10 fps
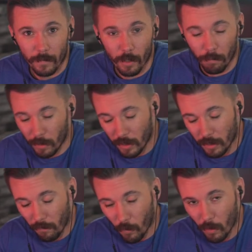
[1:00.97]
So
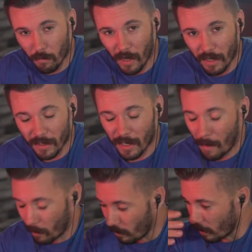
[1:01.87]
please, if you wouldn't mind,
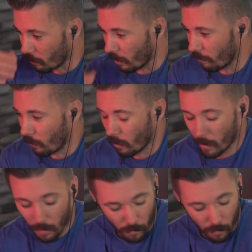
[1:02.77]
slap on the like button for me.